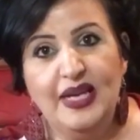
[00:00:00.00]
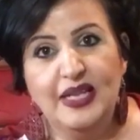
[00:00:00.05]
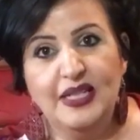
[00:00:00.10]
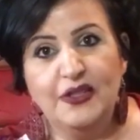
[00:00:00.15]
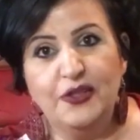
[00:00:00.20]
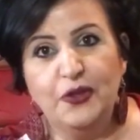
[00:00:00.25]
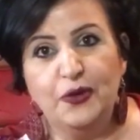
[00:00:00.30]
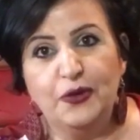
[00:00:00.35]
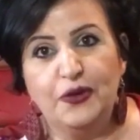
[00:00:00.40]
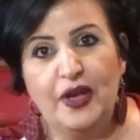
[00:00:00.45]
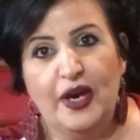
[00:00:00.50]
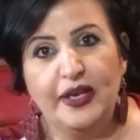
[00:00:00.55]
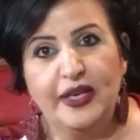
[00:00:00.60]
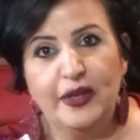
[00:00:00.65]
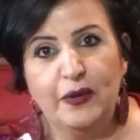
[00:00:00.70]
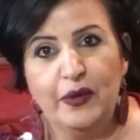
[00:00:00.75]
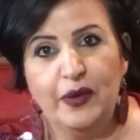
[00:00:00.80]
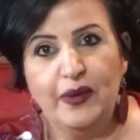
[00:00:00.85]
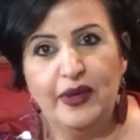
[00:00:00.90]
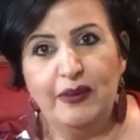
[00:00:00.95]
new doggy
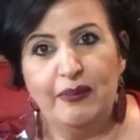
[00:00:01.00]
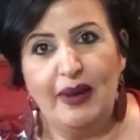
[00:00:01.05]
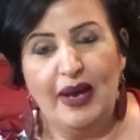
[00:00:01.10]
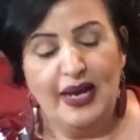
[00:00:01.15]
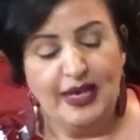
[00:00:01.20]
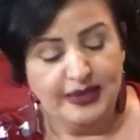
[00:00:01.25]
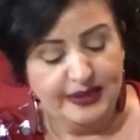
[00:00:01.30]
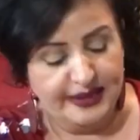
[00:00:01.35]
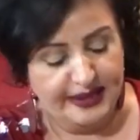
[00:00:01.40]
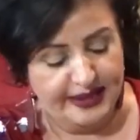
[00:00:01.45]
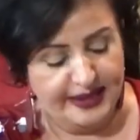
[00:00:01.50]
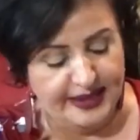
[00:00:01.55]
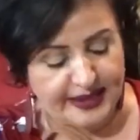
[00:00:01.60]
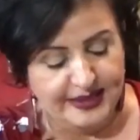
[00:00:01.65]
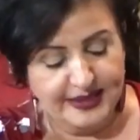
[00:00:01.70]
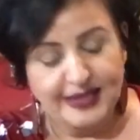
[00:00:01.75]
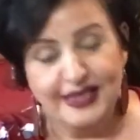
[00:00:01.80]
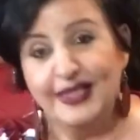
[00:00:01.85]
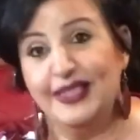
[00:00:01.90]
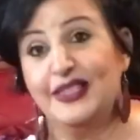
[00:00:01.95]
wee wee pad thingies.
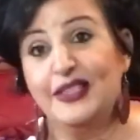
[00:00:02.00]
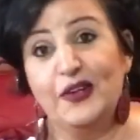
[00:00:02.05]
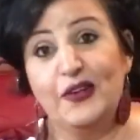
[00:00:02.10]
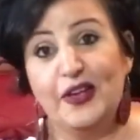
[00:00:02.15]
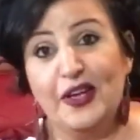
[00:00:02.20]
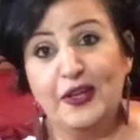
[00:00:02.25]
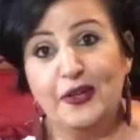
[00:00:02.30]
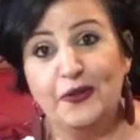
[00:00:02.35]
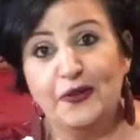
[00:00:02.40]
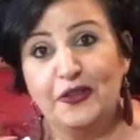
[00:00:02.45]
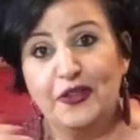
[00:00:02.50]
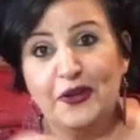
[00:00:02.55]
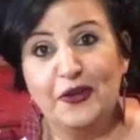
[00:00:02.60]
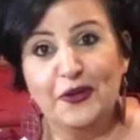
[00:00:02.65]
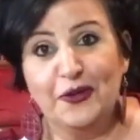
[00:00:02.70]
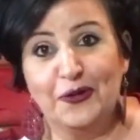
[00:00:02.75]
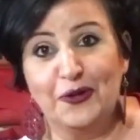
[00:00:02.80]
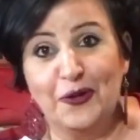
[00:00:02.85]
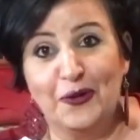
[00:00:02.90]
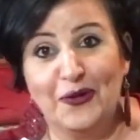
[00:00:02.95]
They're not used. They're
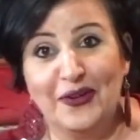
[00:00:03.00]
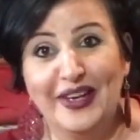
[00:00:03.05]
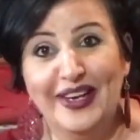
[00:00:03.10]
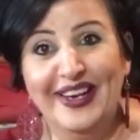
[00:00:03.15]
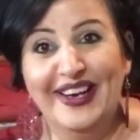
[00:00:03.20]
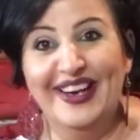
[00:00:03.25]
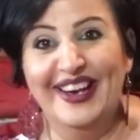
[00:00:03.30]
new. Don't worry.